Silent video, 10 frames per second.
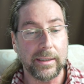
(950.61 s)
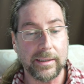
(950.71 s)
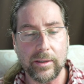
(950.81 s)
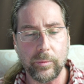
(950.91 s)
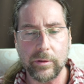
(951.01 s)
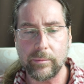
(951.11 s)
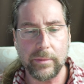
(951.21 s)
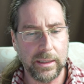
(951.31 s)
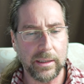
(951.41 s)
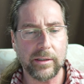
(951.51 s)
That would
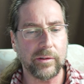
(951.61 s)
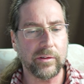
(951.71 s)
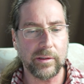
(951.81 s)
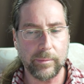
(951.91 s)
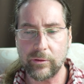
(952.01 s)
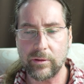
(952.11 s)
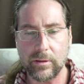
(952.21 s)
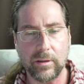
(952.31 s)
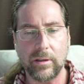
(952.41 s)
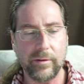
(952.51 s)
mean a
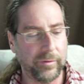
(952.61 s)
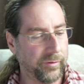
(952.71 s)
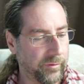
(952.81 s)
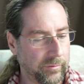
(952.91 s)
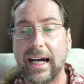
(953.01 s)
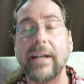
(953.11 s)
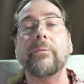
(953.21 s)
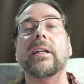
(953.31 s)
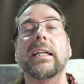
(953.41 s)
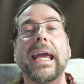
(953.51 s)
consumption of
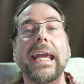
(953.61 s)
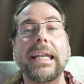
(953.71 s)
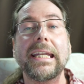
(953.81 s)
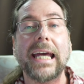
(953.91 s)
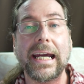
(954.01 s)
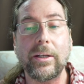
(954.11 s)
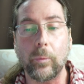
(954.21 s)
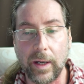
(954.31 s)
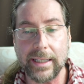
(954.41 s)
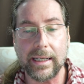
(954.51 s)

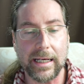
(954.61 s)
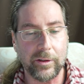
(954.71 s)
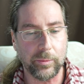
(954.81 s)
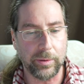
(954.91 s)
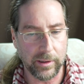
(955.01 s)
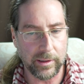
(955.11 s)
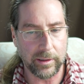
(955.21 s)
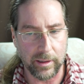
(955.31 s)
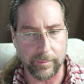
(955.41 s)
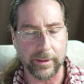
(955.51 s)
189 watt hours per
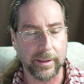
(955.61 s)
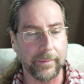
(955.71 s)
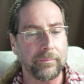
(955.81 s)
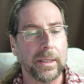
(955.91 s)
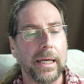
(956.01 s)
kilometer.